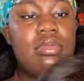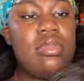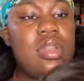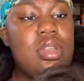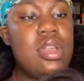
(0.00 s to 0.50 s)

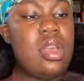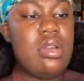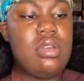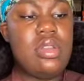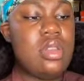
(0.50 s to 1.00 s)
this hair
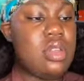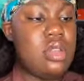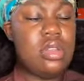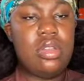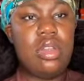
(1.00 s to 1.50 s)
is looking
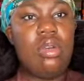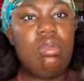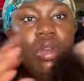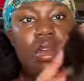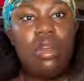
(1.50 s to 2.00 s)
so
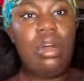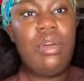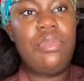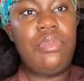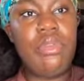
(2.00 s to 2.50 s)
good off
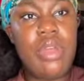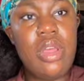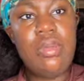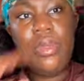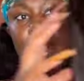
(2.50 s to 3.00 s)
rip.